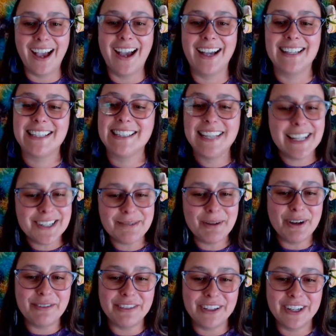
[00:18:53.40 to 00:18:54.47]
Send them
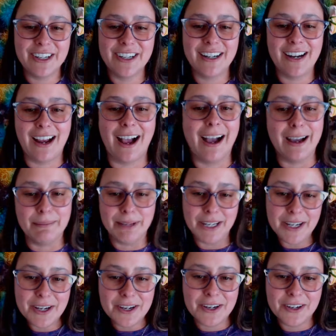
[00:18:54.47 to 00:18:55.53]
over. I'm
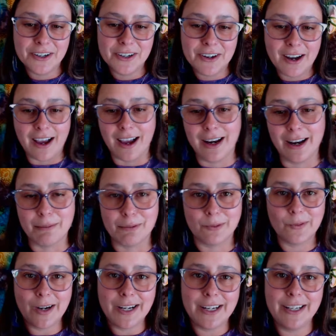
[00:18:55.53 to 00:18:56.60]
here, and I'm
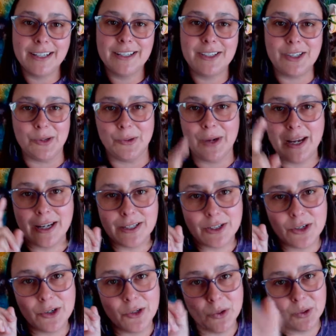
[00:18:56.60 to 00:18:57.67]
ready to
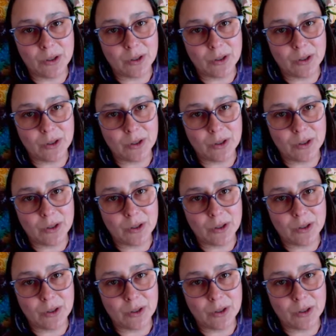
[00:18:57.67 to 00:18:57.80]
answer your